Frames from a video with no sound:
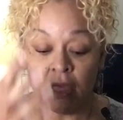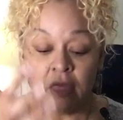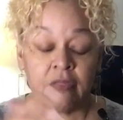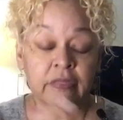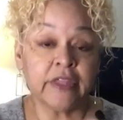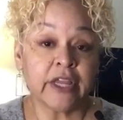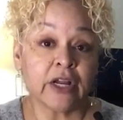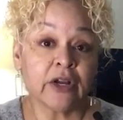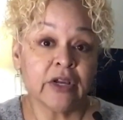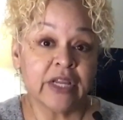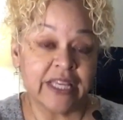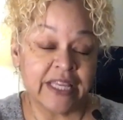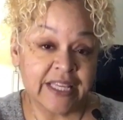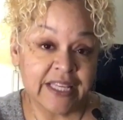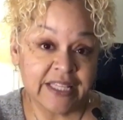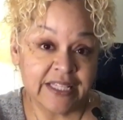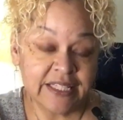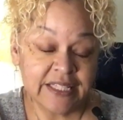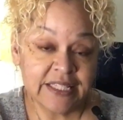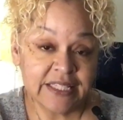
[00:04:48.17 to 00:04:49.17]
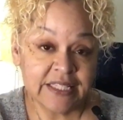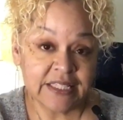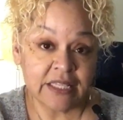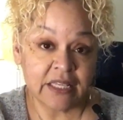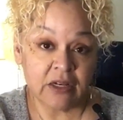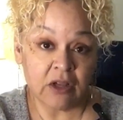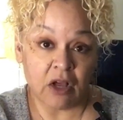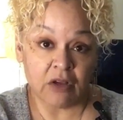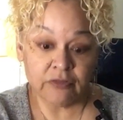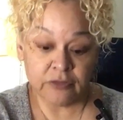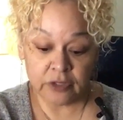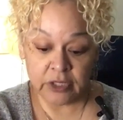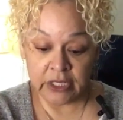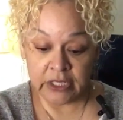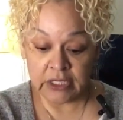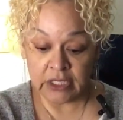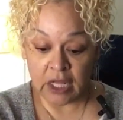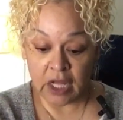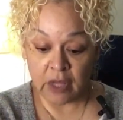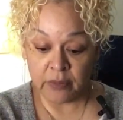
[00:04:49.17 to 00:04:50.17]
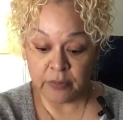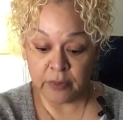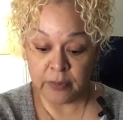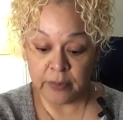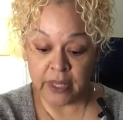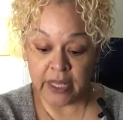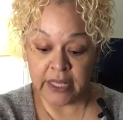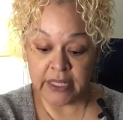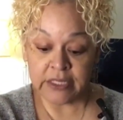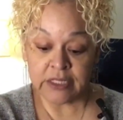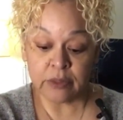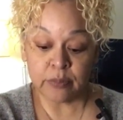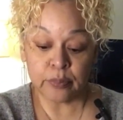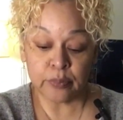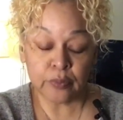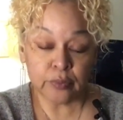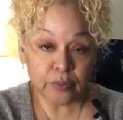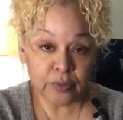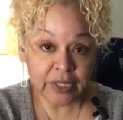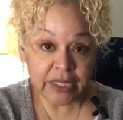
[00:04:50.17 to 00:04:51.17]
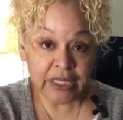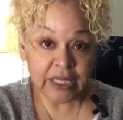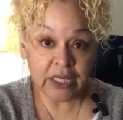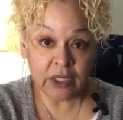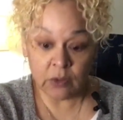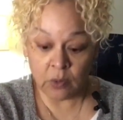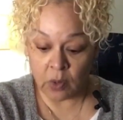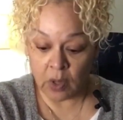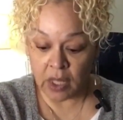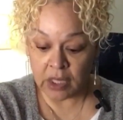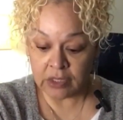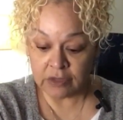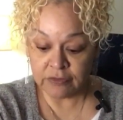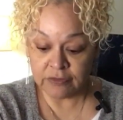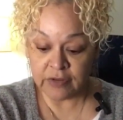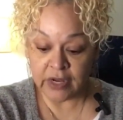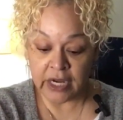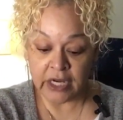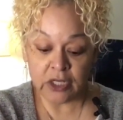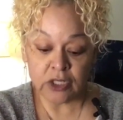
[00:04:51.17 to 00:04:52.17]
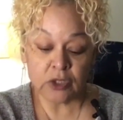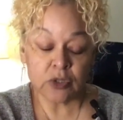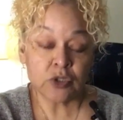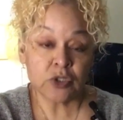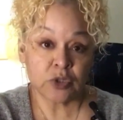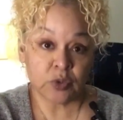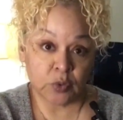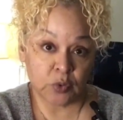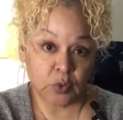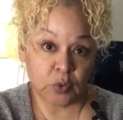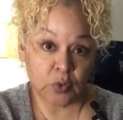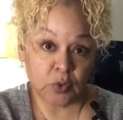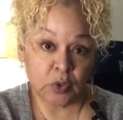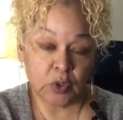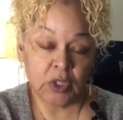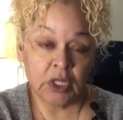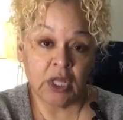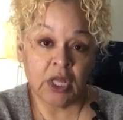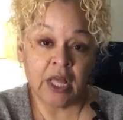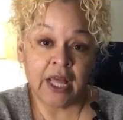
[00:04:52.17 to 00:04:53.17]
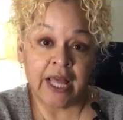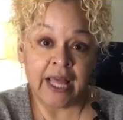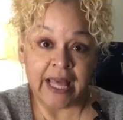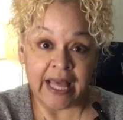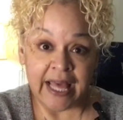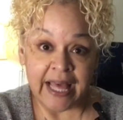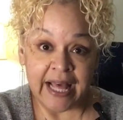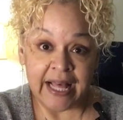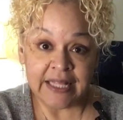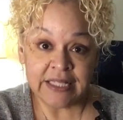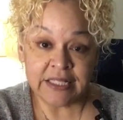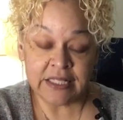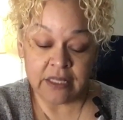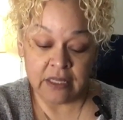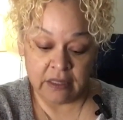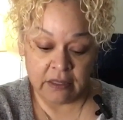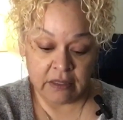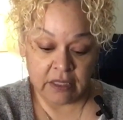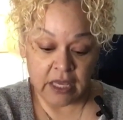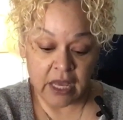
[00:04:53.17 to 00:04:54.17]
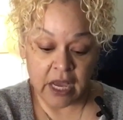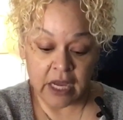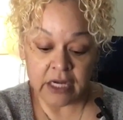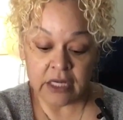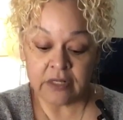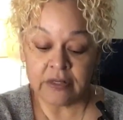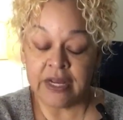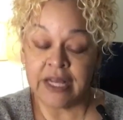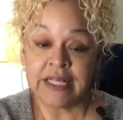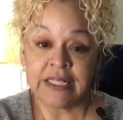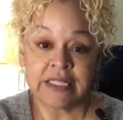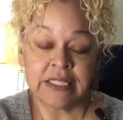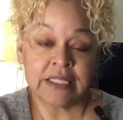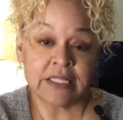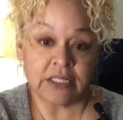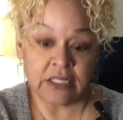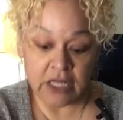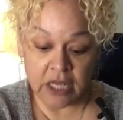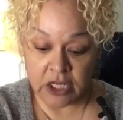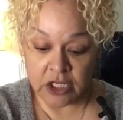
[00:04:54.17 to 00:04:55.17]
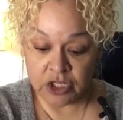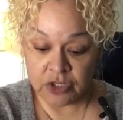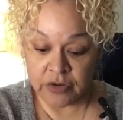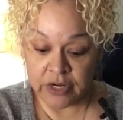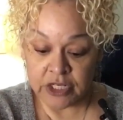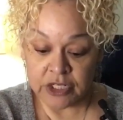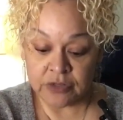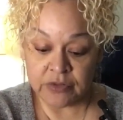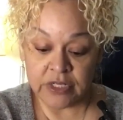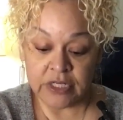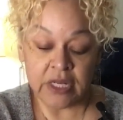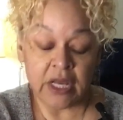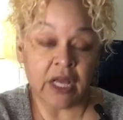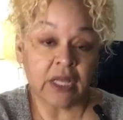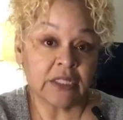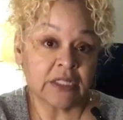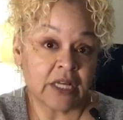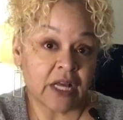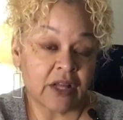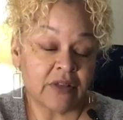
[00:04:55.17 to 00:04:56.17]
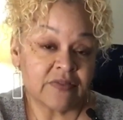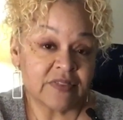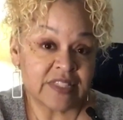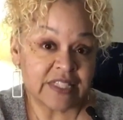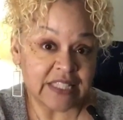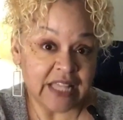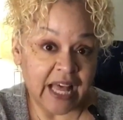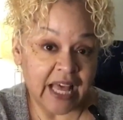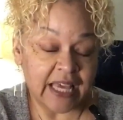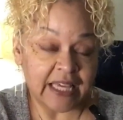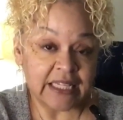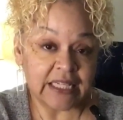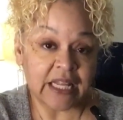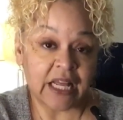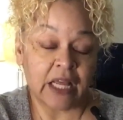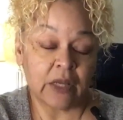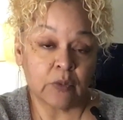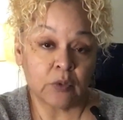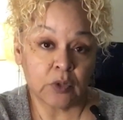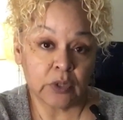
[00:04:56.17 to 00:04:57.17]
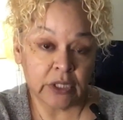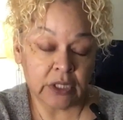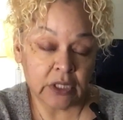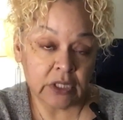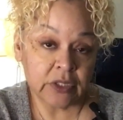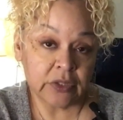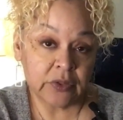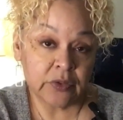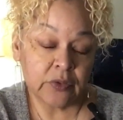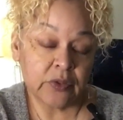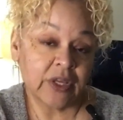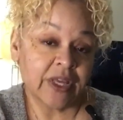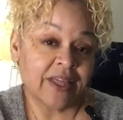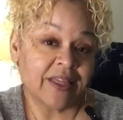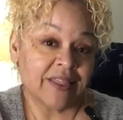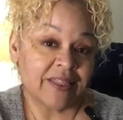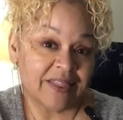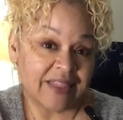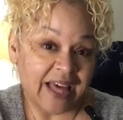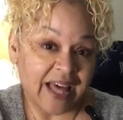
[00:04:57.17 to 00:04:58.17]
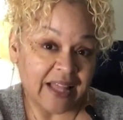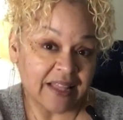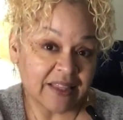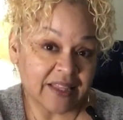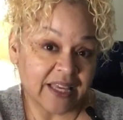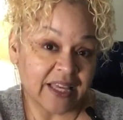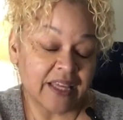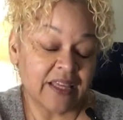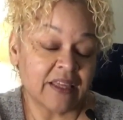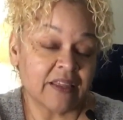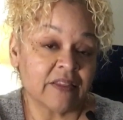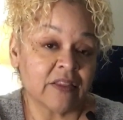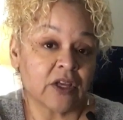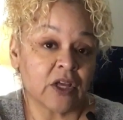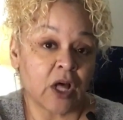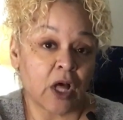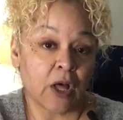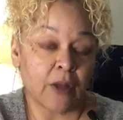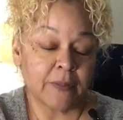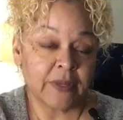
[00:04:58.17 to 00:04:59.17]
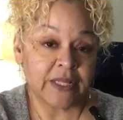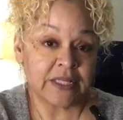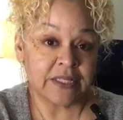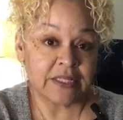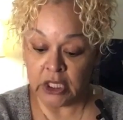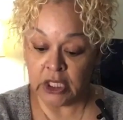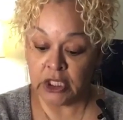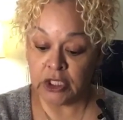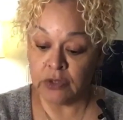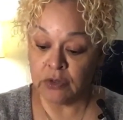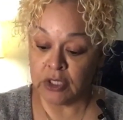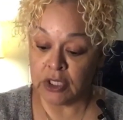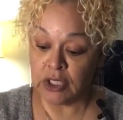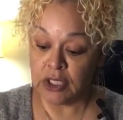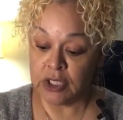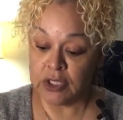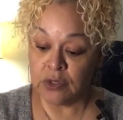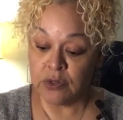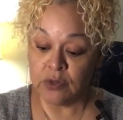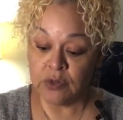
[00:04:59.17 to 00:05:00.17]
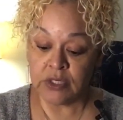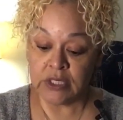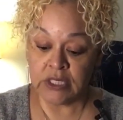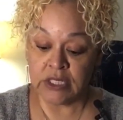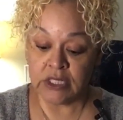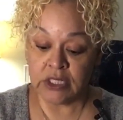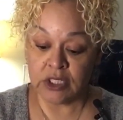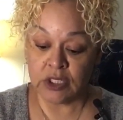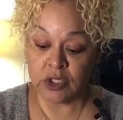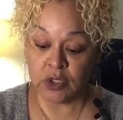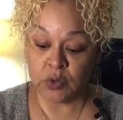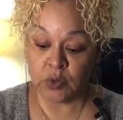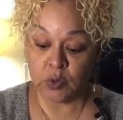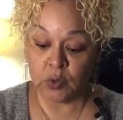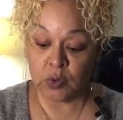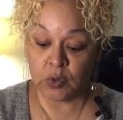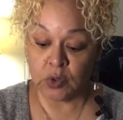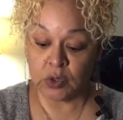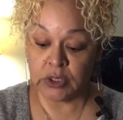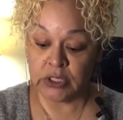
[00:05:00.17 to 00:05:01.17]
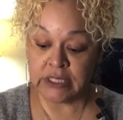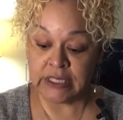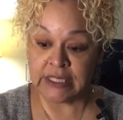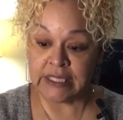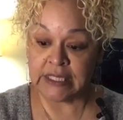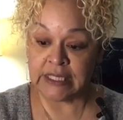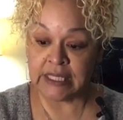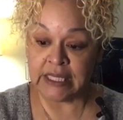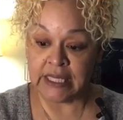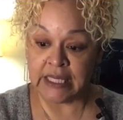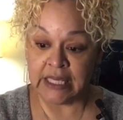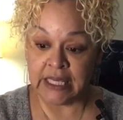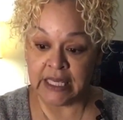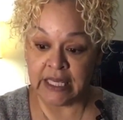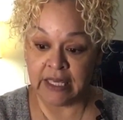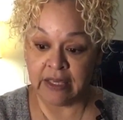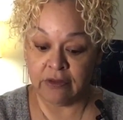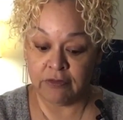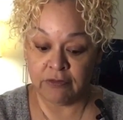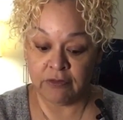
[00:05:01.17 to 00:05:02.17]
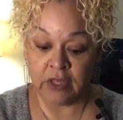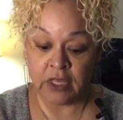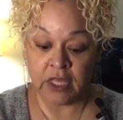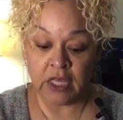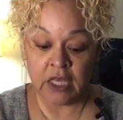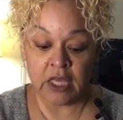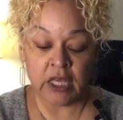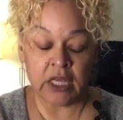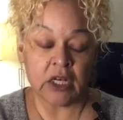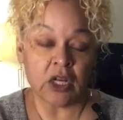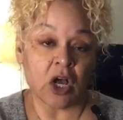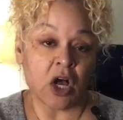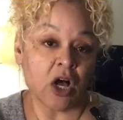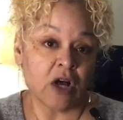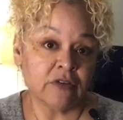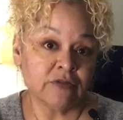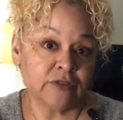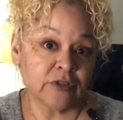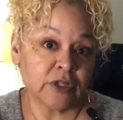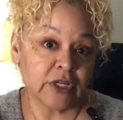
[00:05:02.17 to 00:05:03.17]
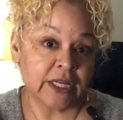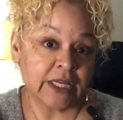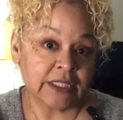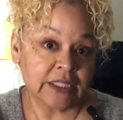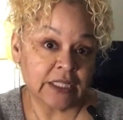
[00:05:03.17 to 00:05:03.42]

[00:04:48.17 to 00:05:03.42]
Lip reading: There is an offer in compromise pre-qualifier tool at the irs.treasury.gov site. I will include that link in the comments. You can use this tool to see if an offer in